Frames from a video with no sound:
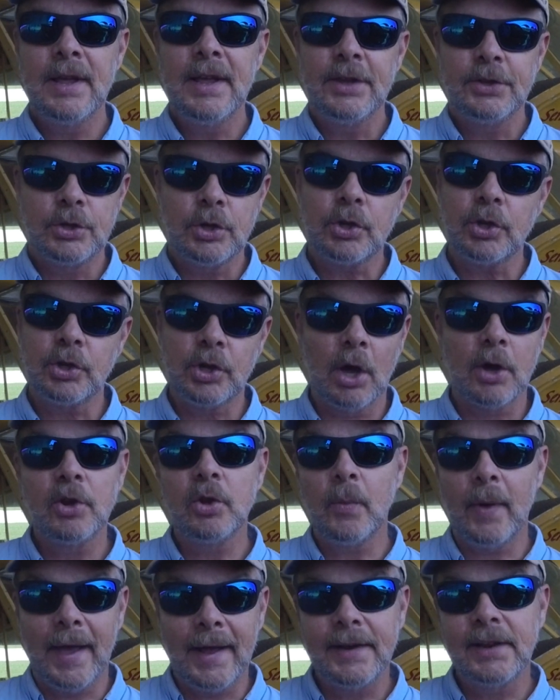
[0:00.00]
You can go
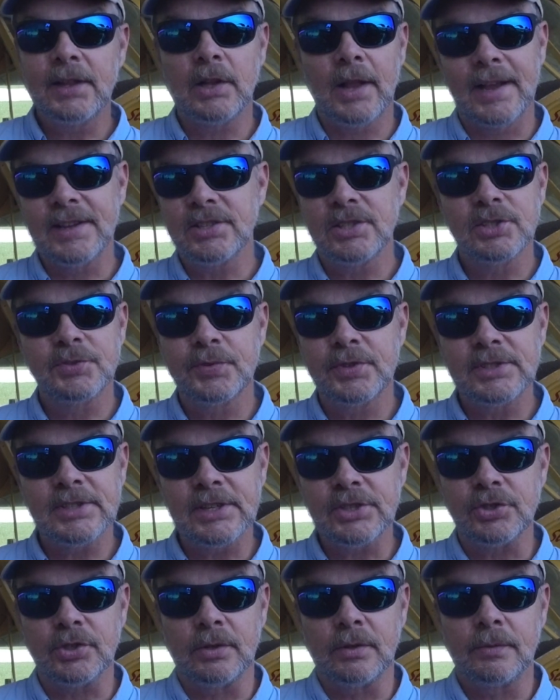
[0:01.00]
to any licensed
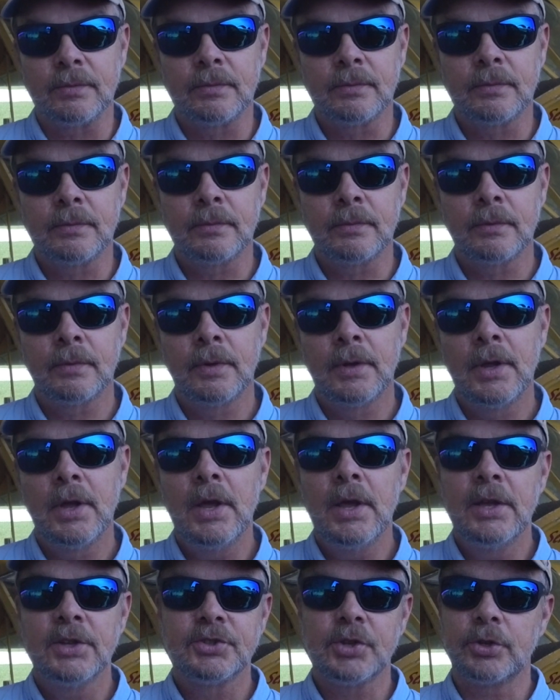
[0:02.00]

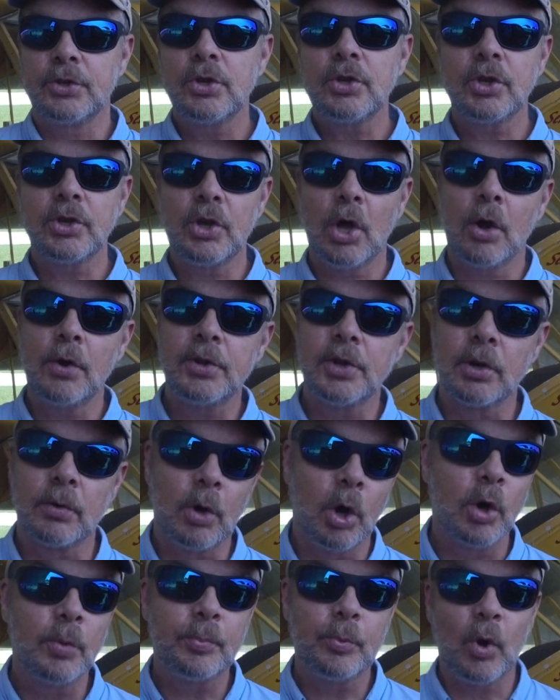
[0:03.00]
physician. So you can go to
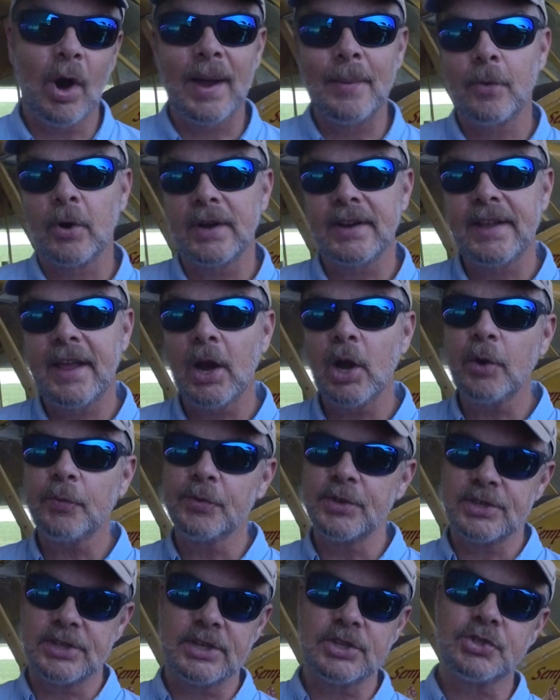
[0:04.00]
your own primary care
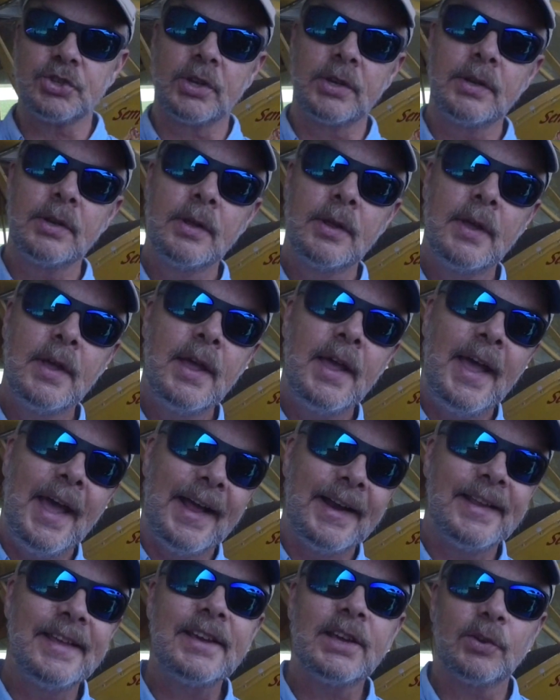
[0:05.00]
physician
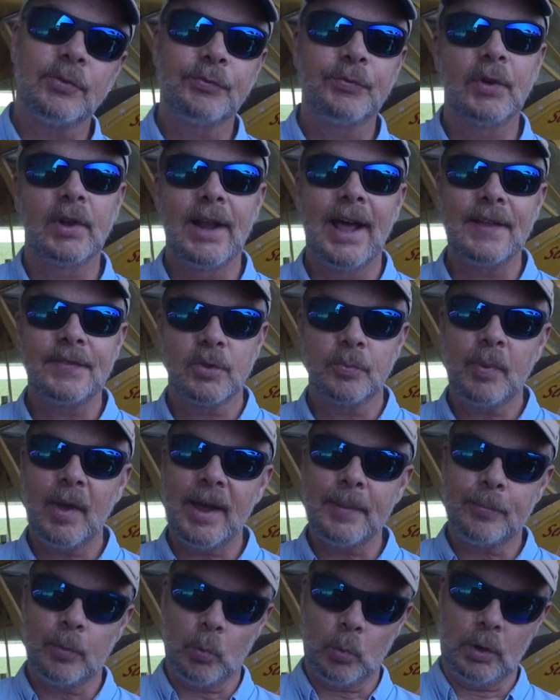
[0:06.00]
and he can fill out the
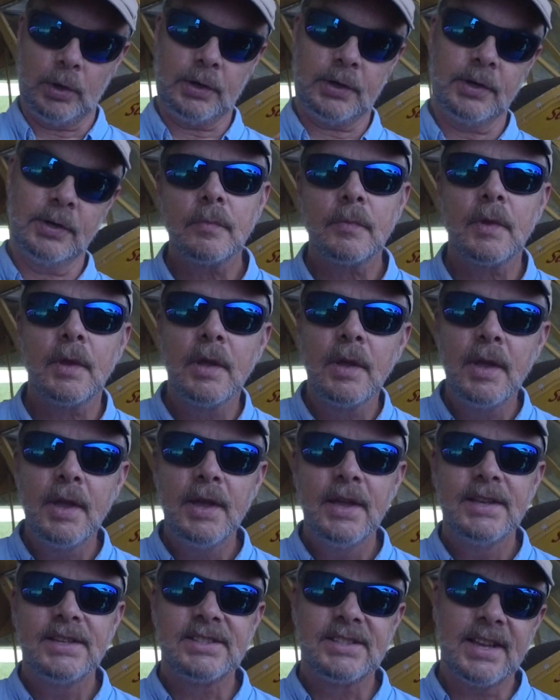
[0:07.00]
paperwork.
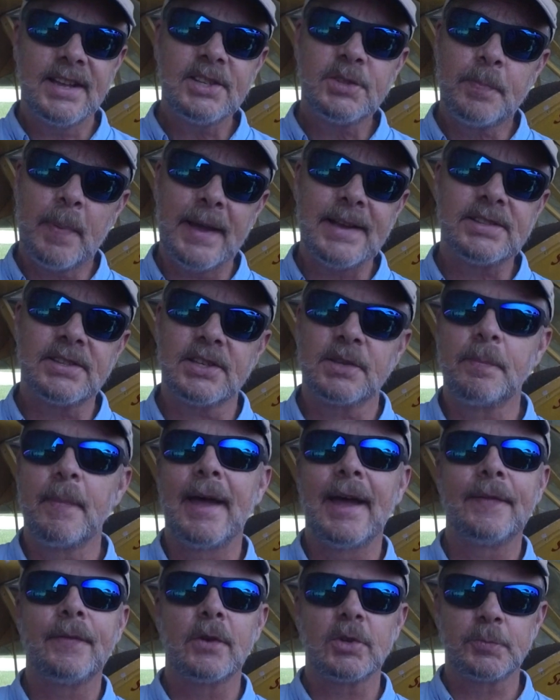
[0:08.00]
Since
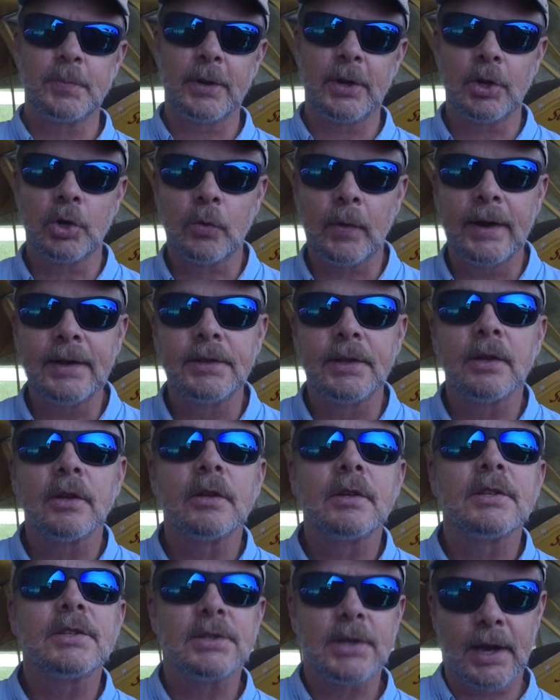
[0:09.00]
BasicMed, there's been a great deal
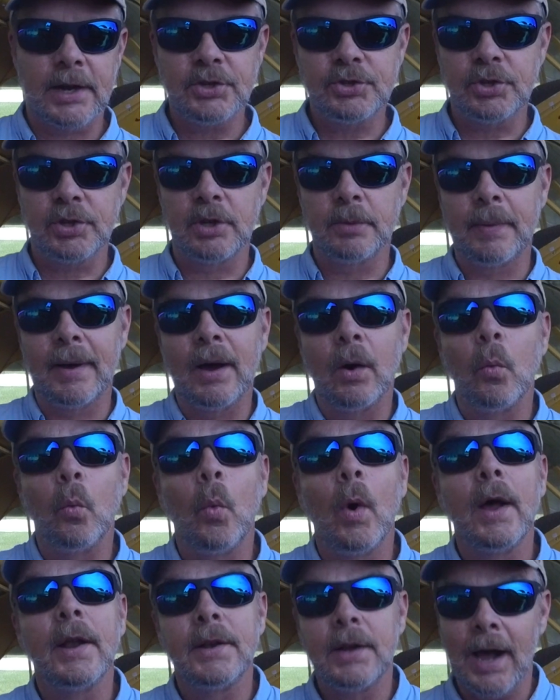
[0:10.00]
of discussion about
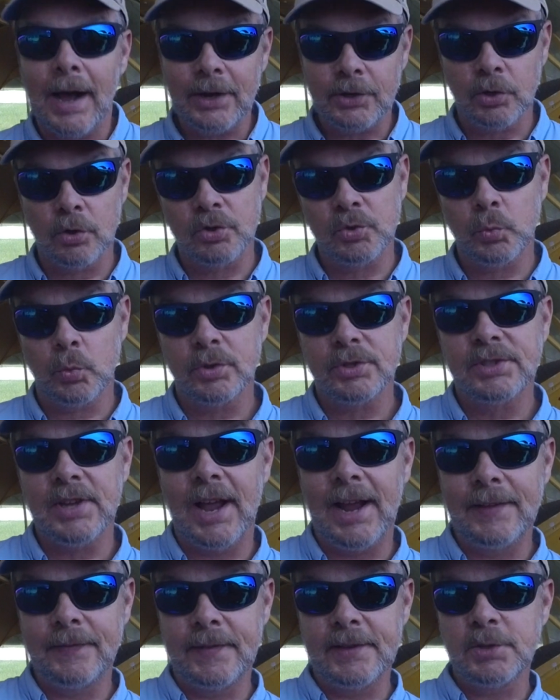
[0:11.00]
what doctors will
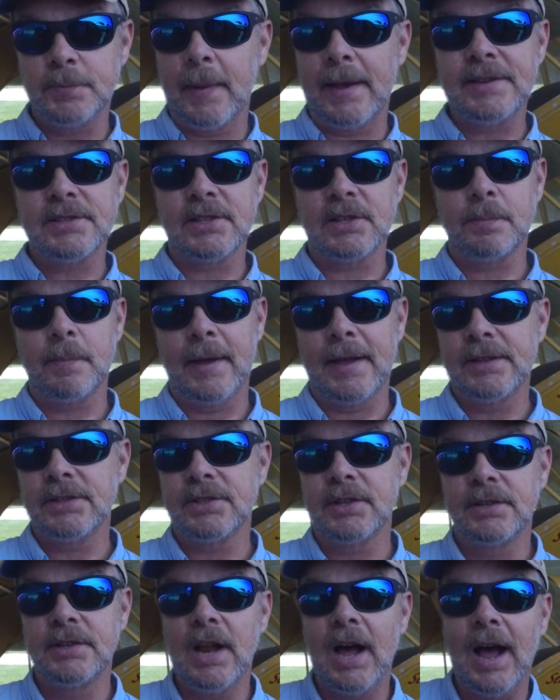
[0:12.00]
sign these
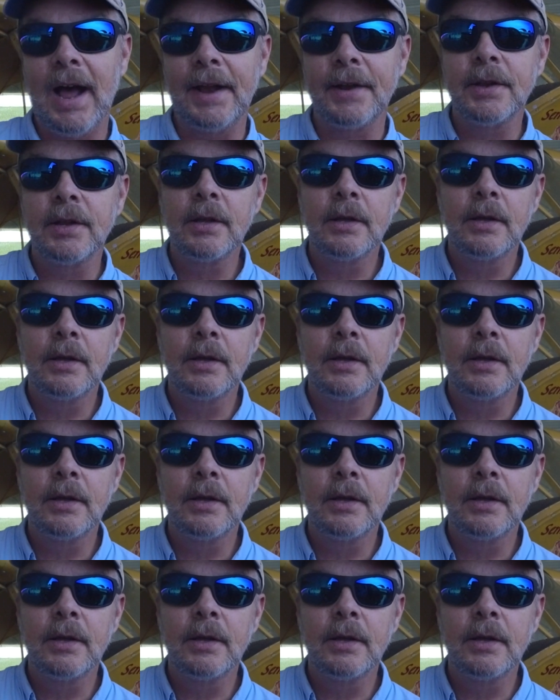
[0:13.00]
BasicMeds and not.